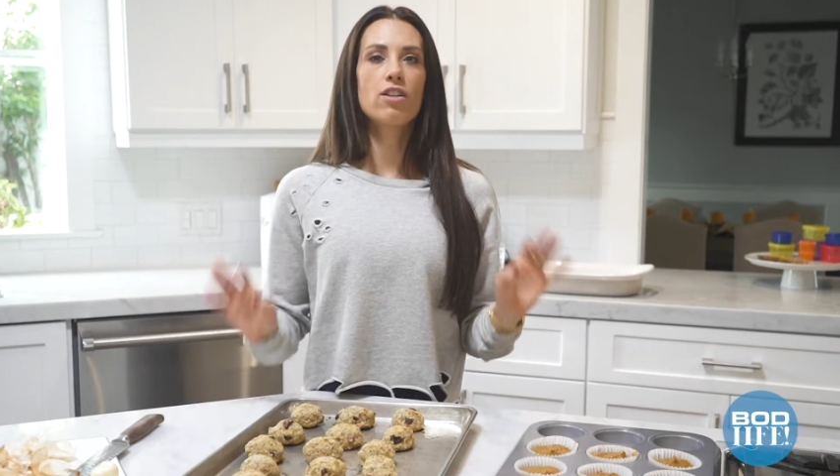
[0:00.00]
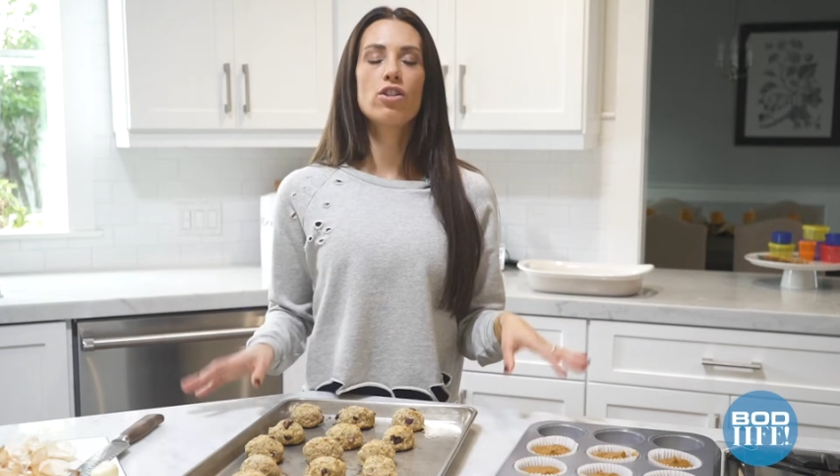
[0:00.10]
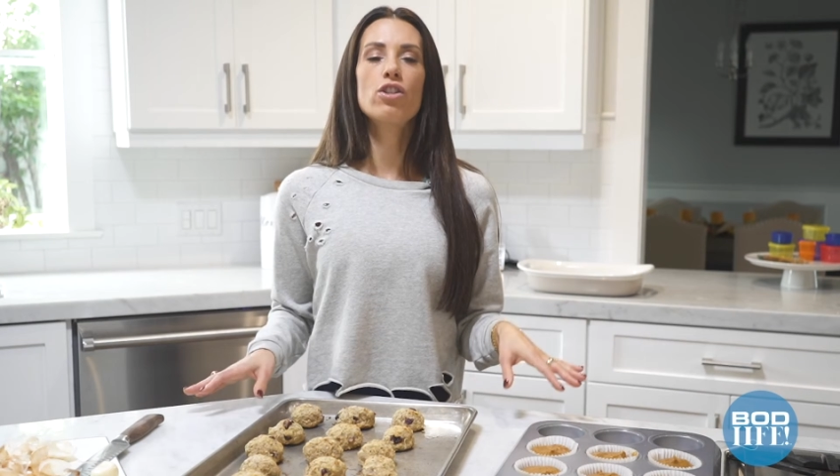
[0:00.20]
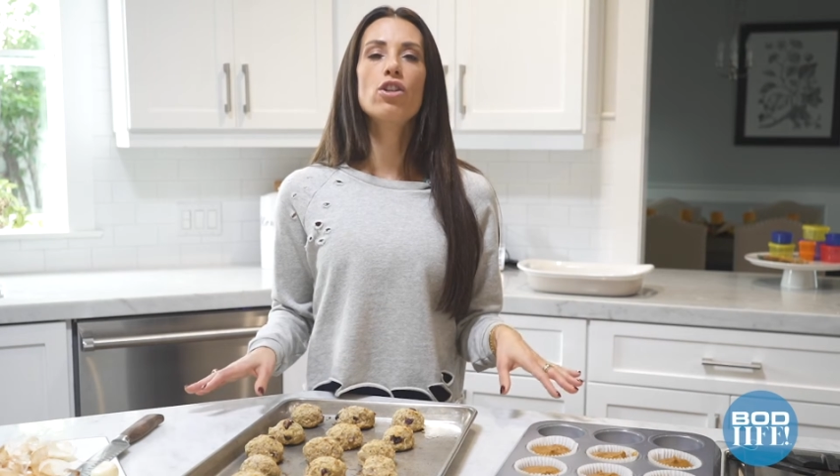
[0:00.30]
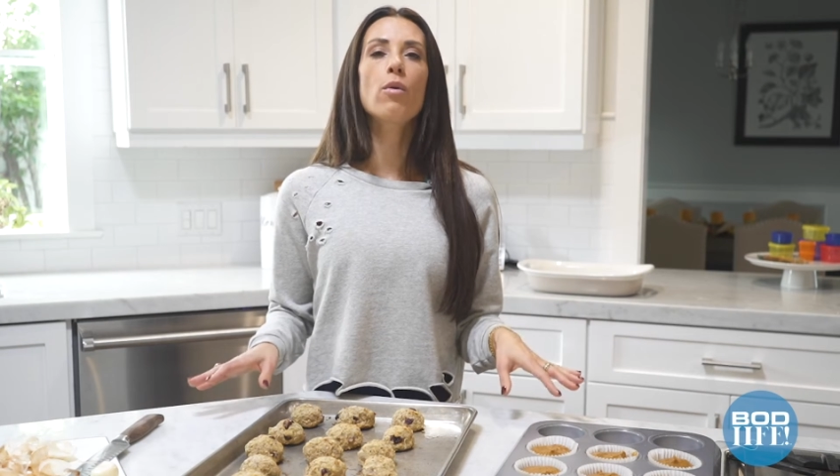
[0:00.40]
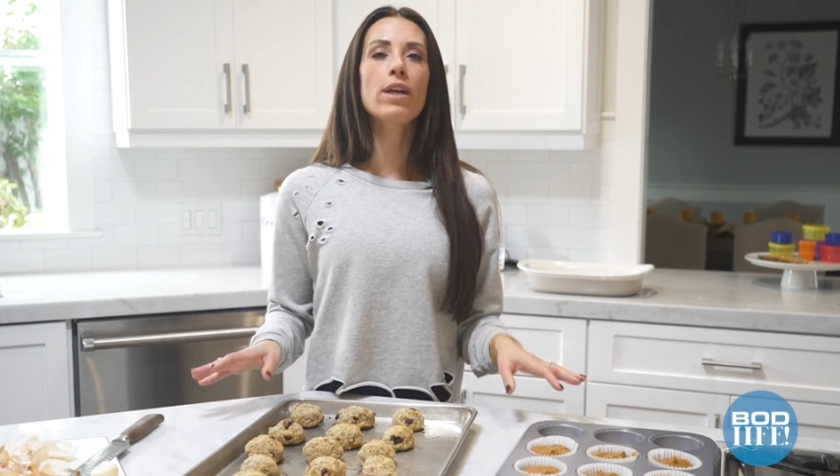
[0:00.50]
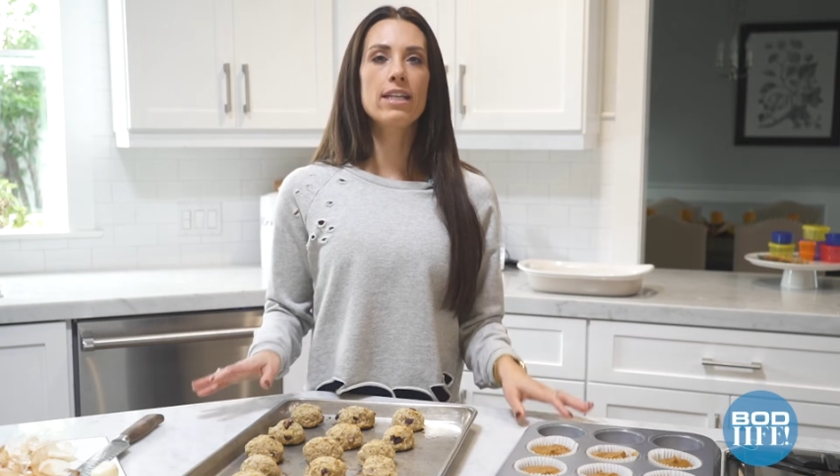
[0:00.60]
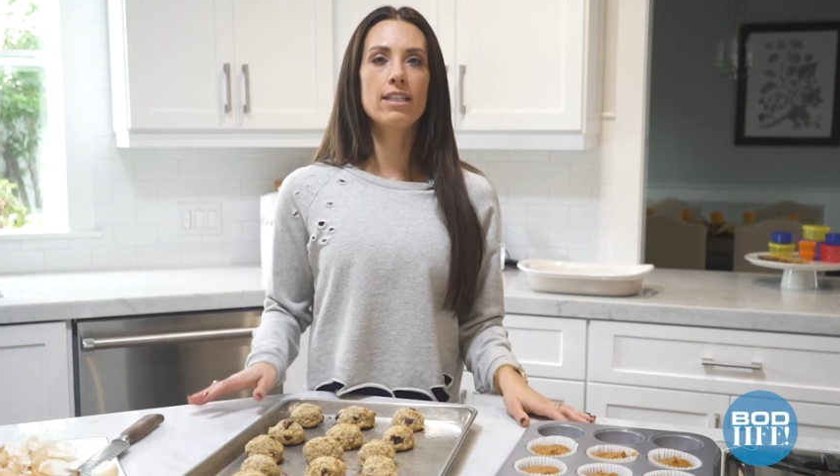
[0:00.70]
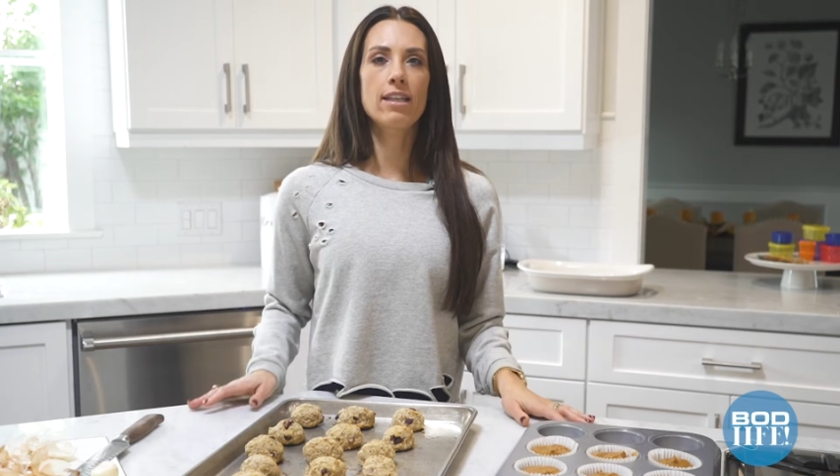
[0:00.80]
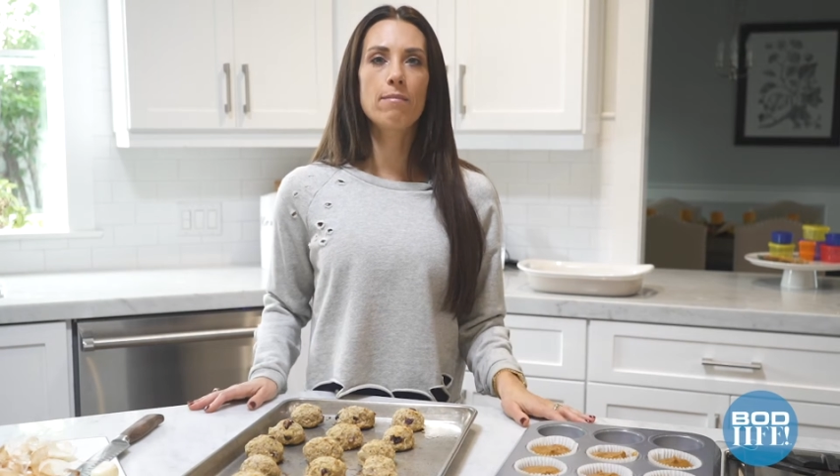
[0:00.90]
They're so
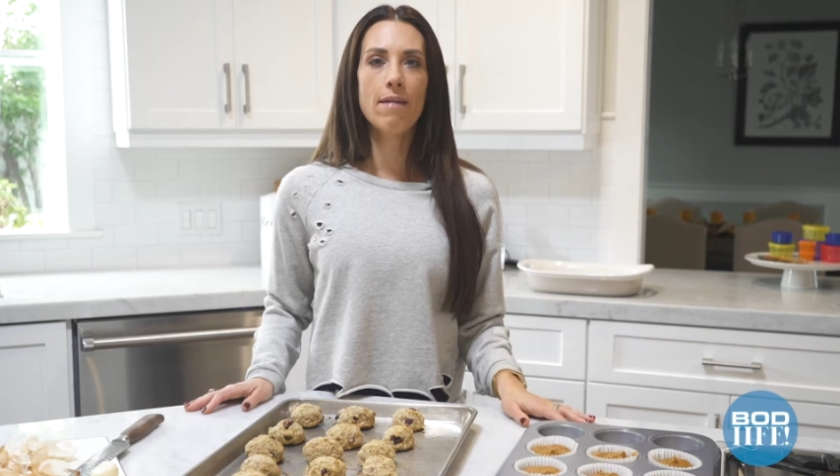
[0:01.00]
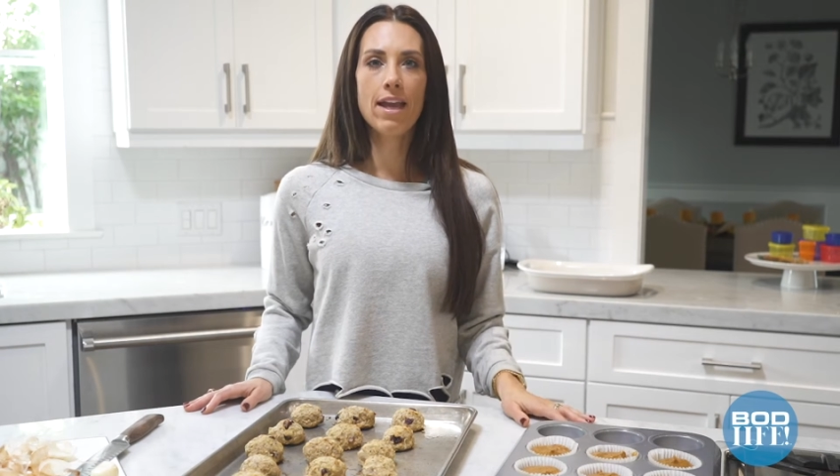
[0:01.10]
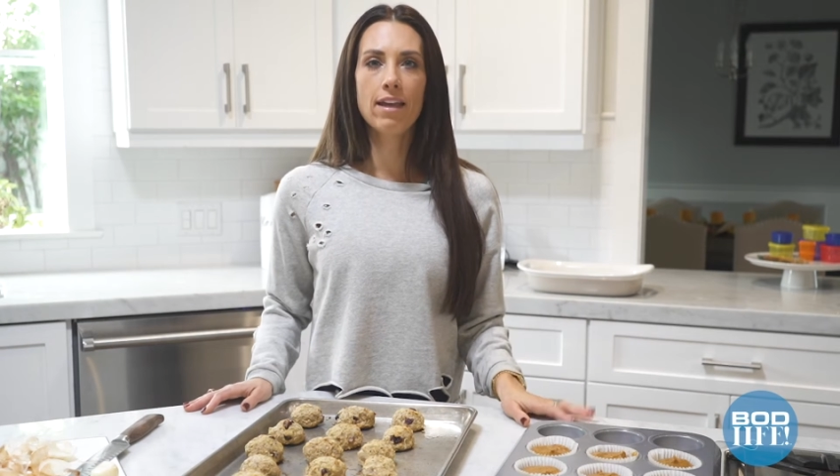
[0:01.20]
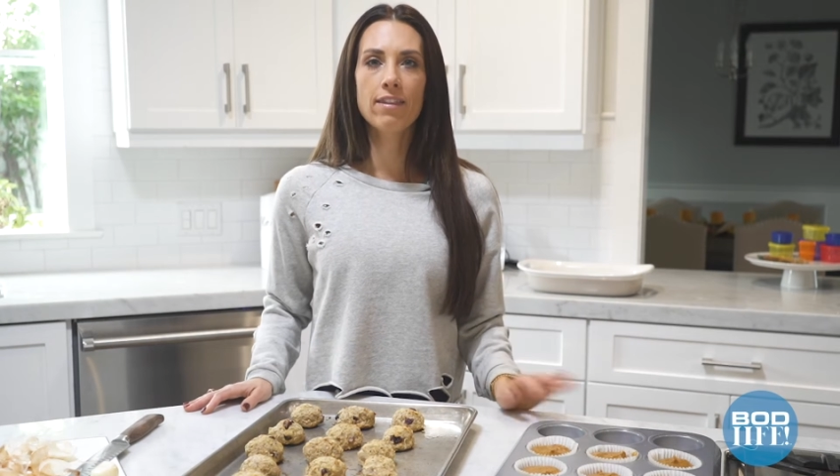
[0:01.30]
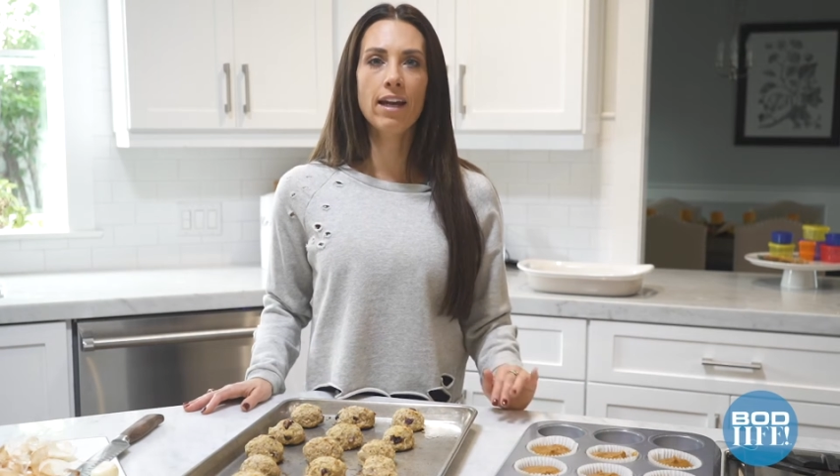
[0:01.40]
easy to make.